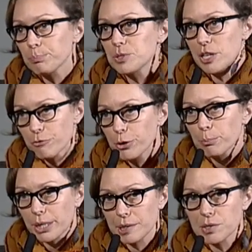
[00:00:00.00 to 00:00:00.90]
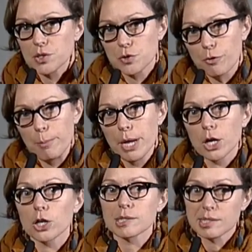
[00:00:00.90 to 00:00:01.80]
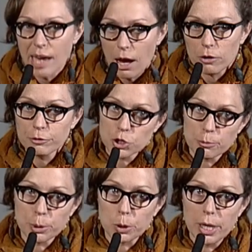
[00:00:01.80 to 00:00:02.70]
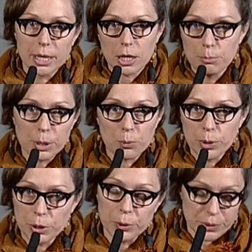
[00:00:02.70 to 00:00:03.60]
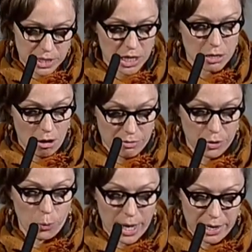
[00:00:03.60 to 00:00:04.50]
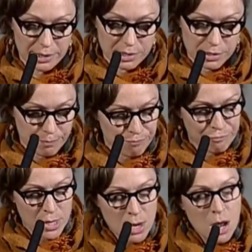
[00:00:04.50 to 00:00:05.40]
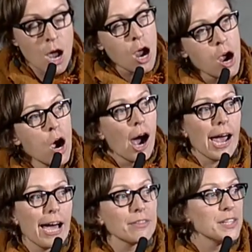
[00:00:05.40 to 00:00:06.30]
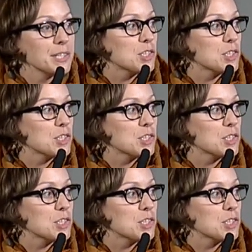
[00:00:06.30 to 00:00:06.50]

different pieces from it are salvageable and can be reused in other ways? I had these